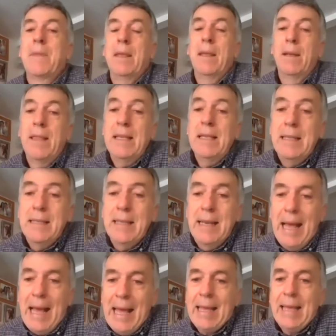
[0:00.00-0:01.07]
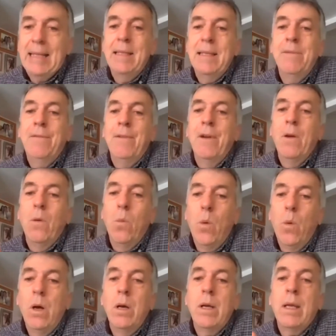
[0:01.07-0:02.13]
This is an active
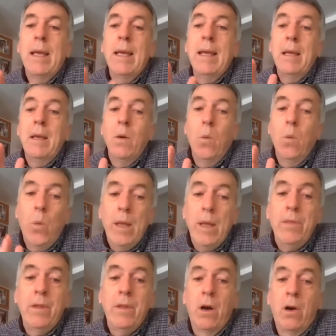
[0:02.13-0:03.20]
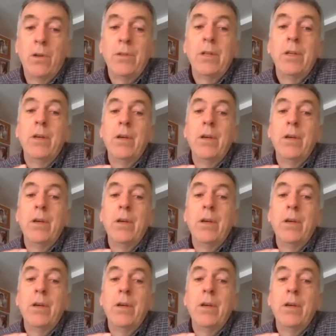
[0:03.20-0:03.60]
working with God